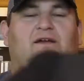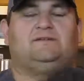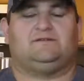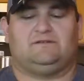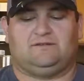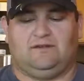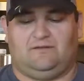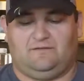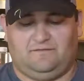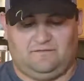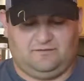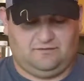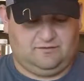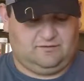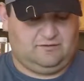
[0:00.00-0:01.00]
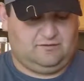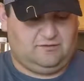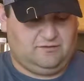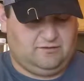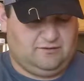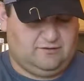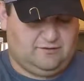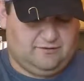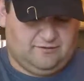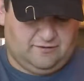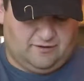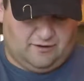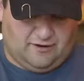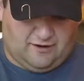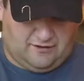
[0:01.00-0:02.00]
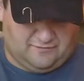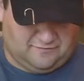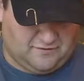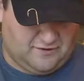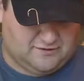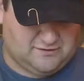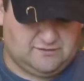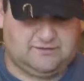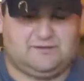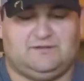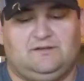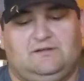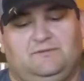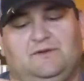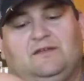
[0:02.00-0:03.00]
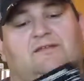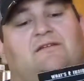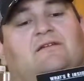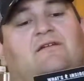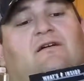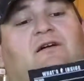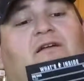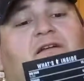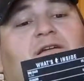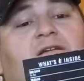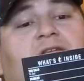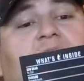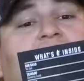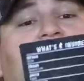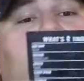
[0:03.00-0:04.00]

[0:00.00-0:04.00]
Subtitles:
kinds of stuff. Alright, first, let me get the card here.